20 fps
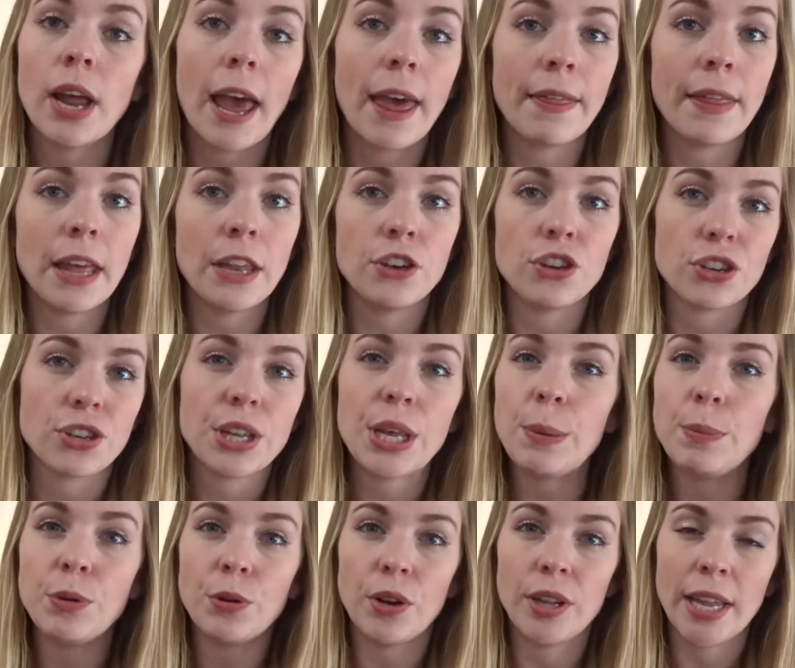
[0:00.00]
and then just
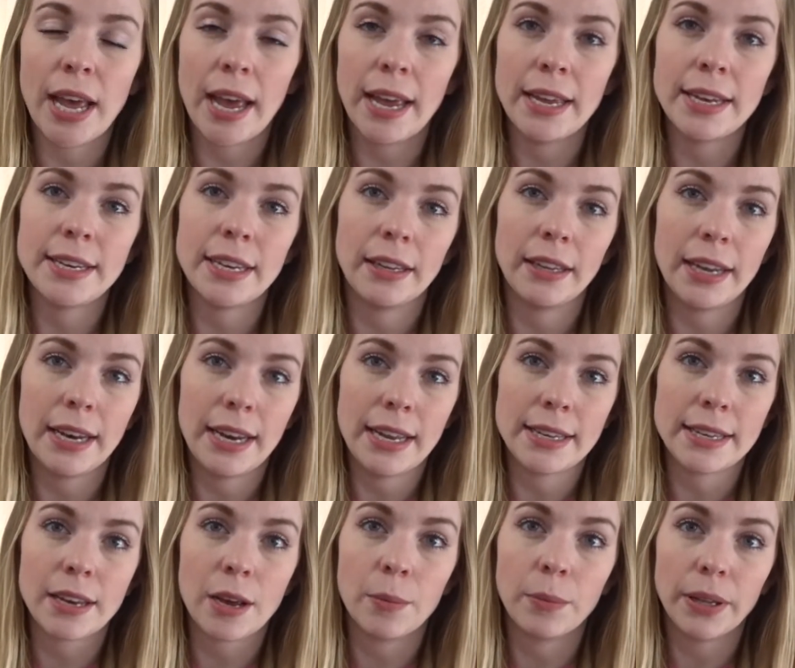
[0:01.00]
keep doing that until it
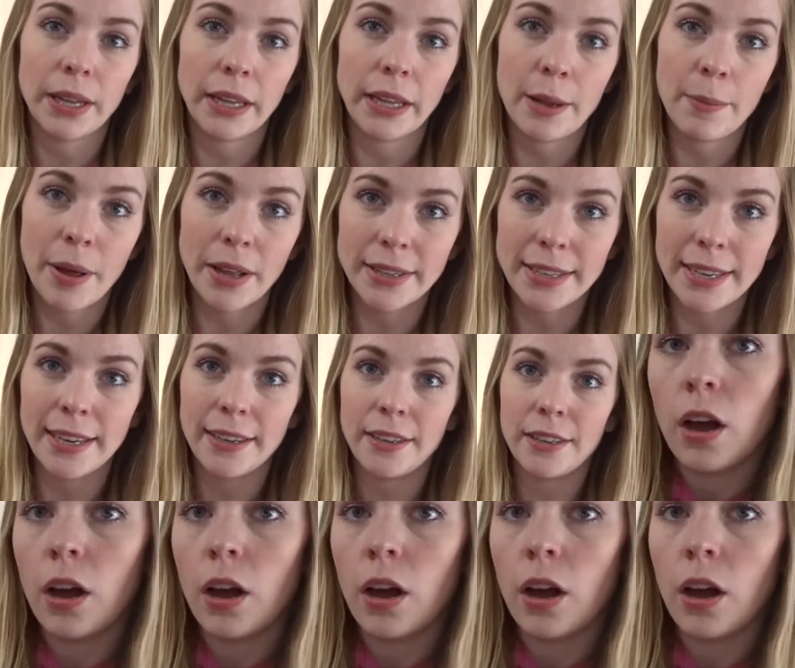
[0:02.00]
is completely melted.